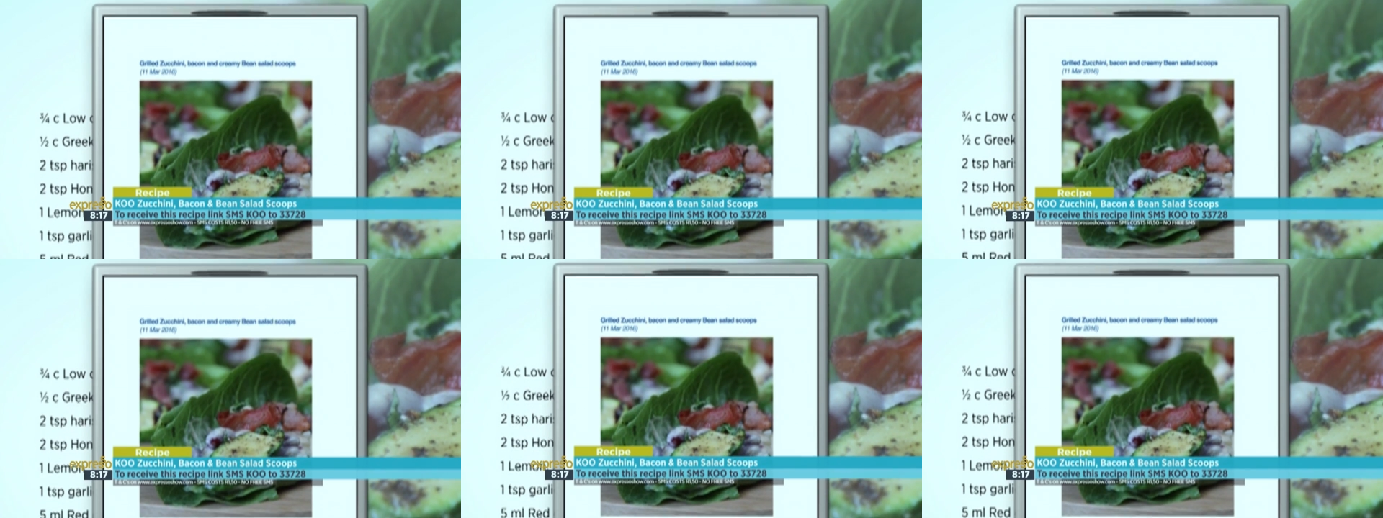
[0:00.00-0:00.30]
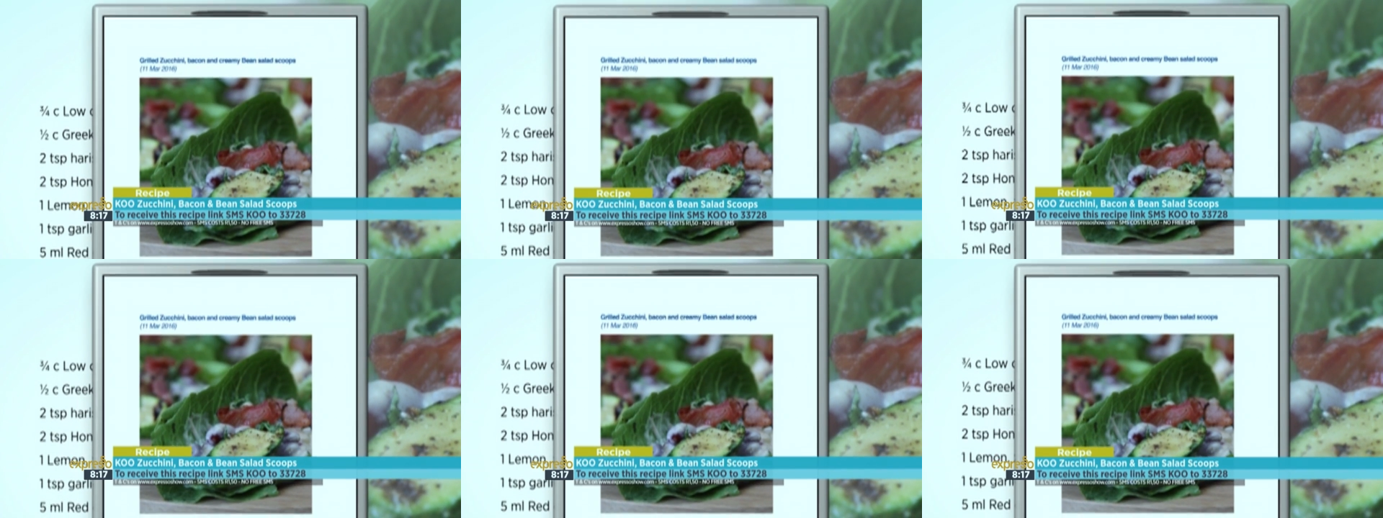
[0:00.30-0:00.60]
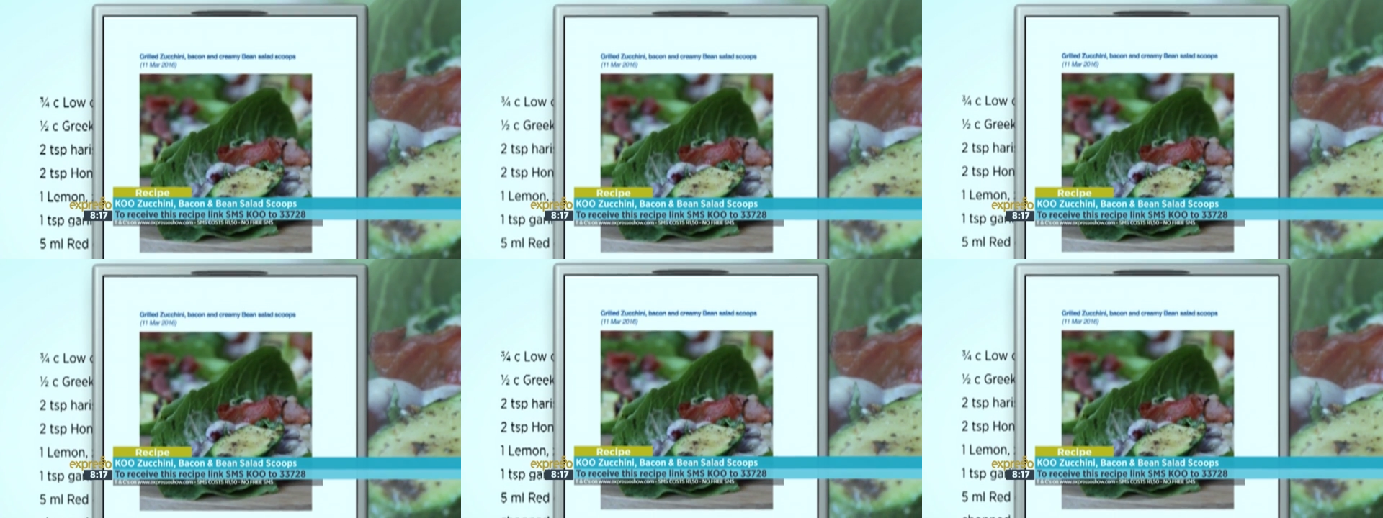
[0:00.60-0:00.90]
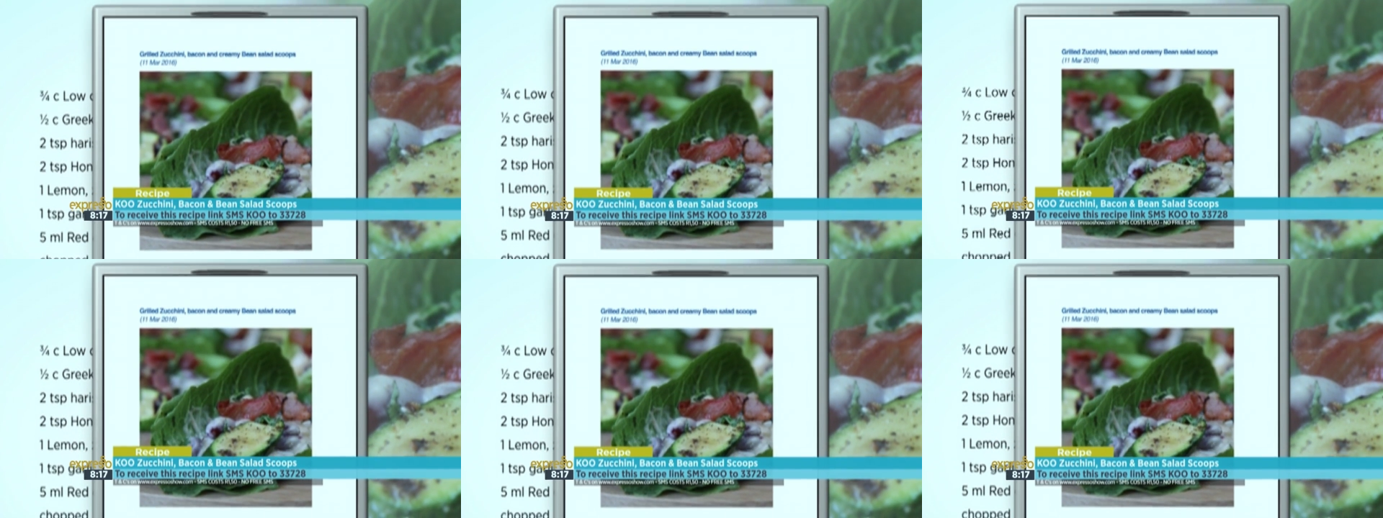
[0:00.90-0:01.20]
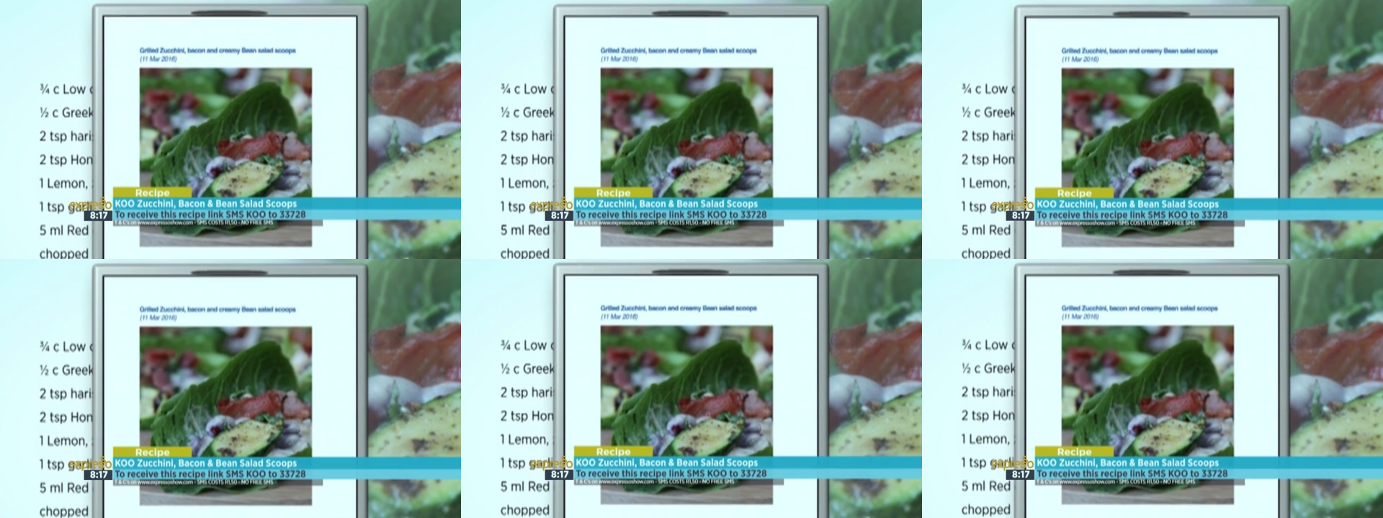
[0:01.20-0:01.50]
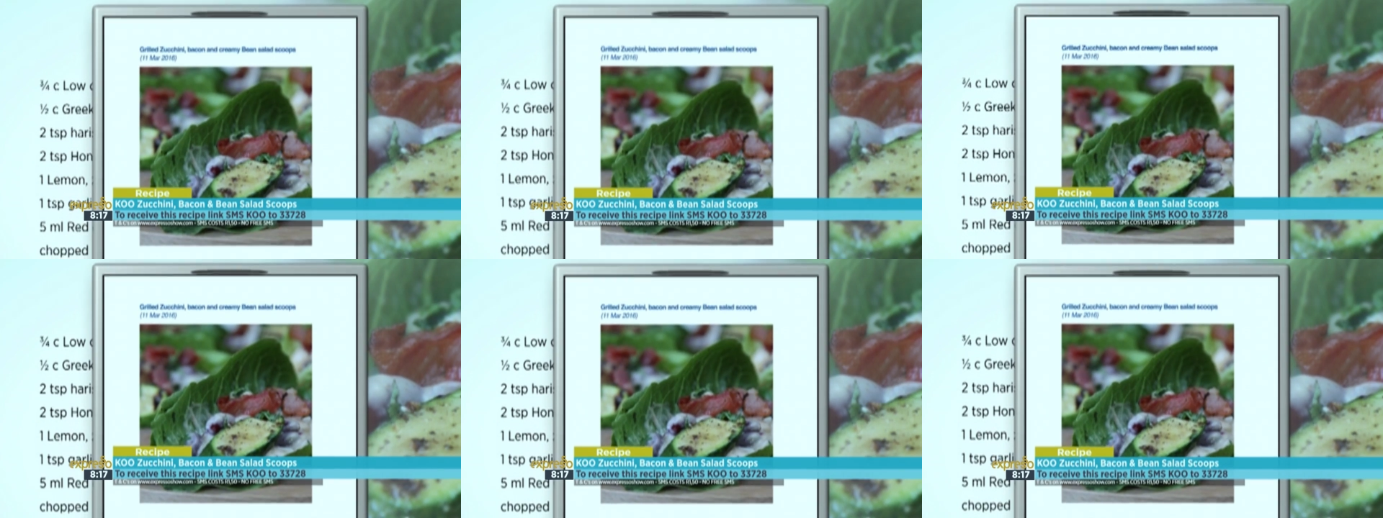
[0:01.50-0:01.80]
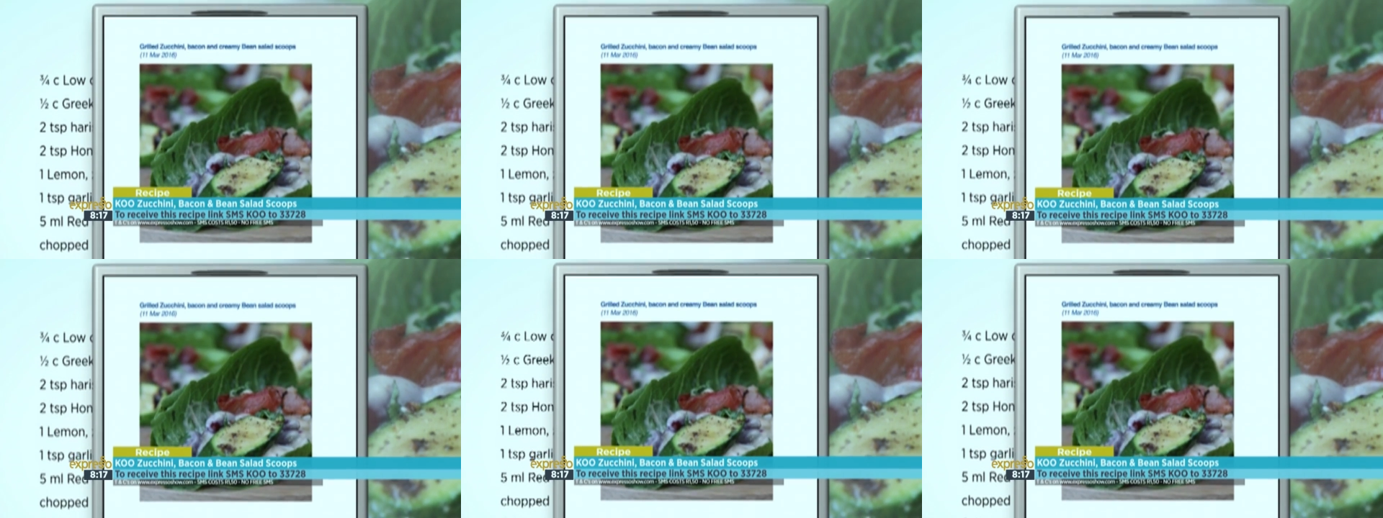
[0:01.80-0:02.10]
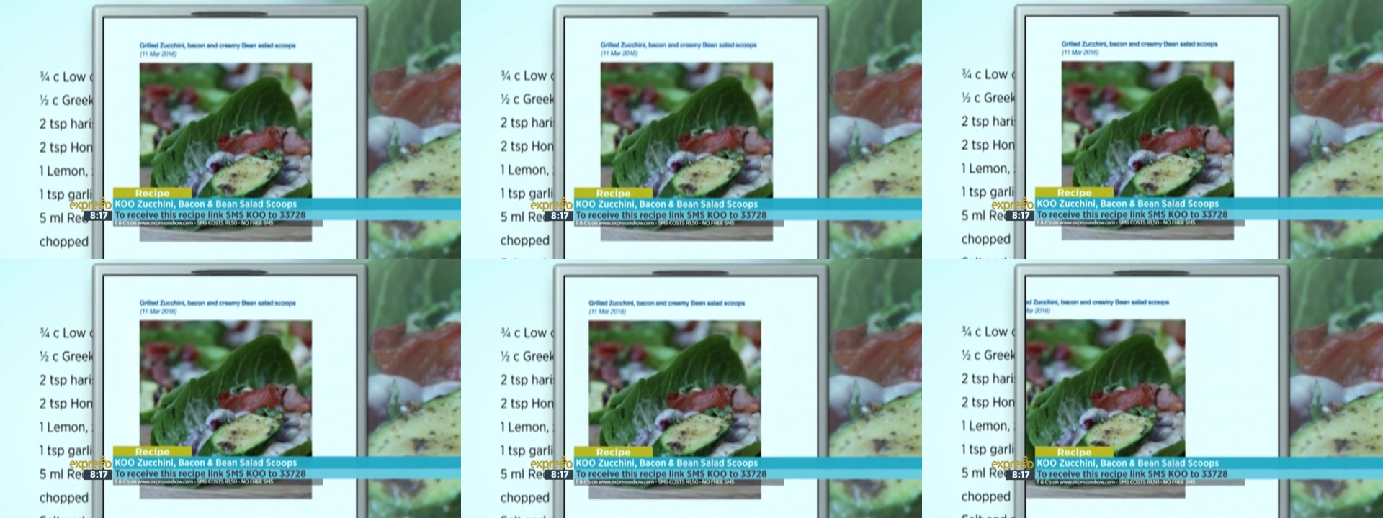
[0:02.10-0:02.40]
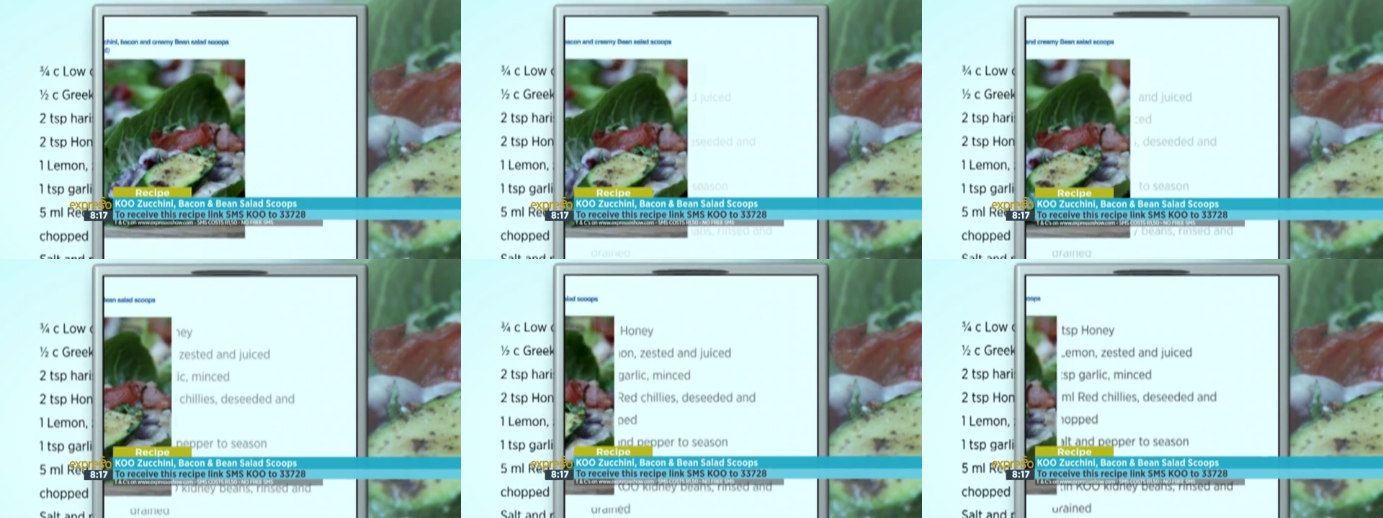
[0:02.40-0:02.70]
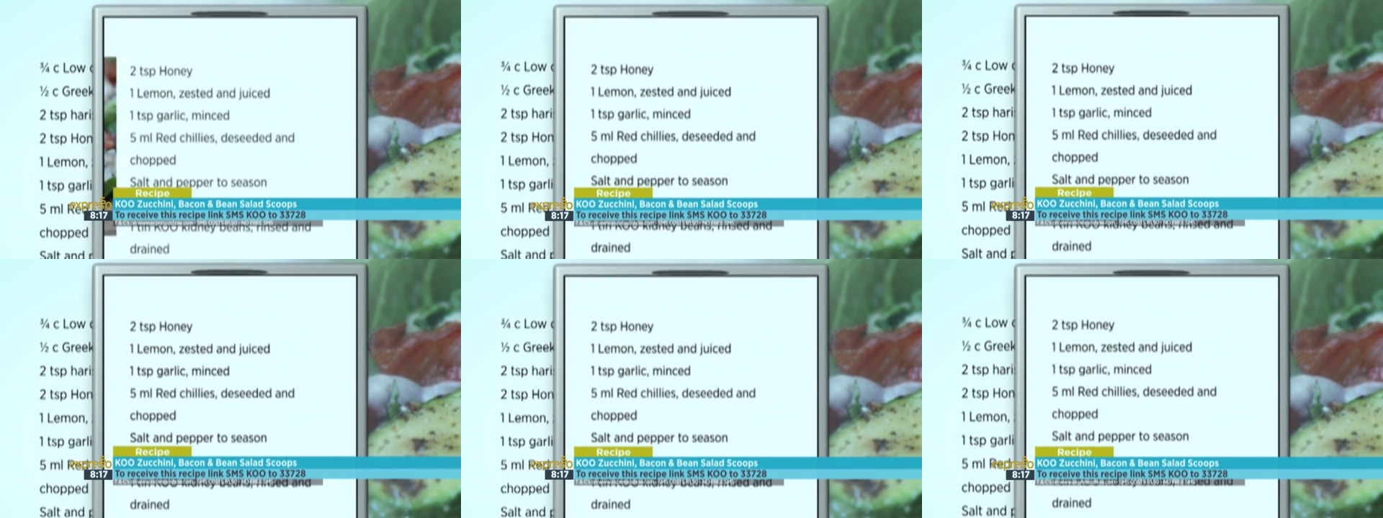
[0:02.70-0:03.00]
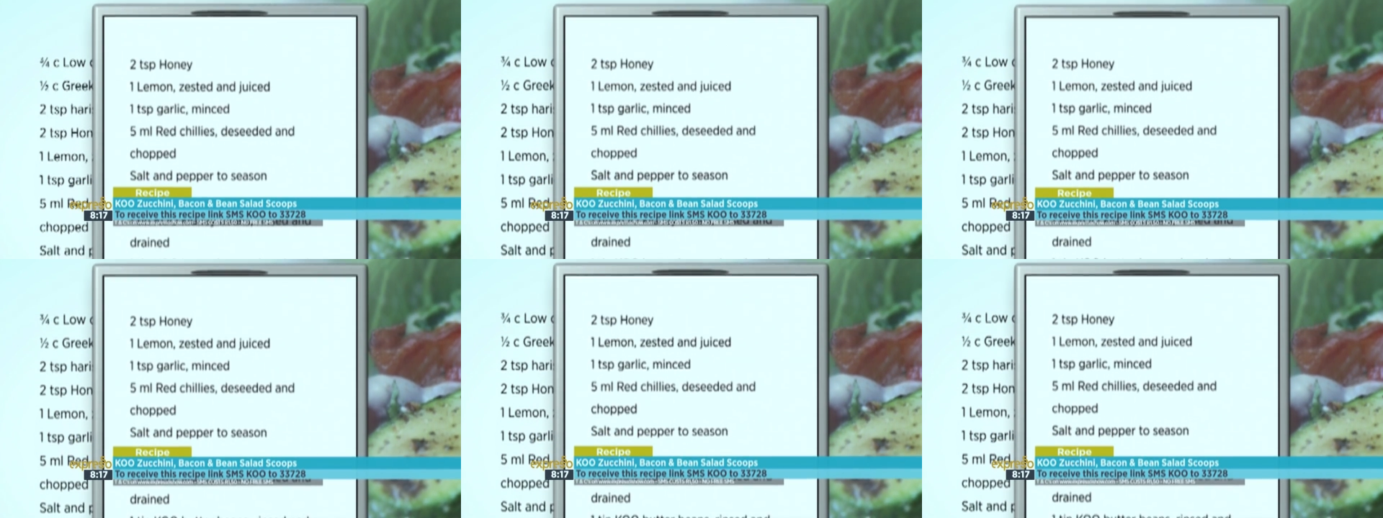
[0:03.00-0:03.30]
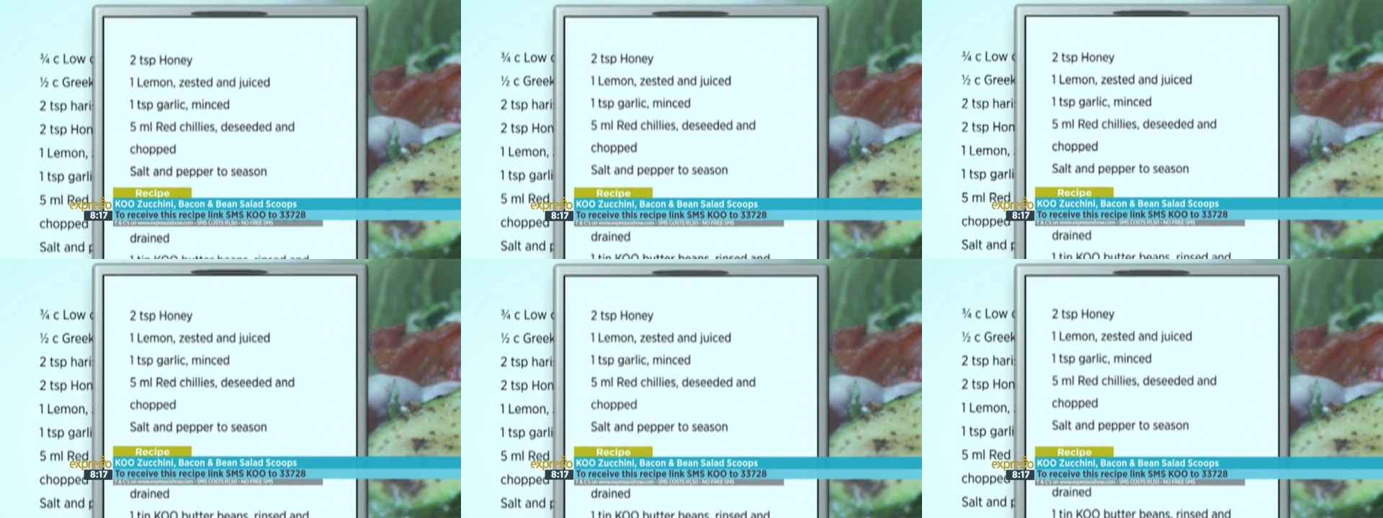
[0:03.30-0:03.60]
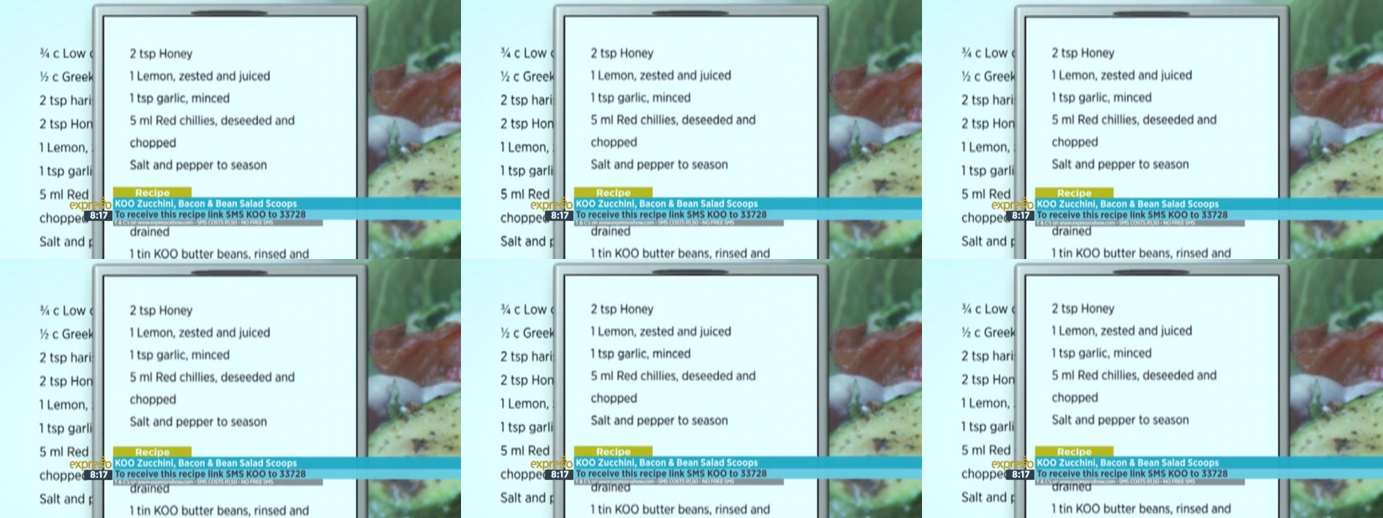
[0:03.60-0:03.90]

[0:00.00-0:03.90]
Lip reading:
No face is visible, so there are no lips to read.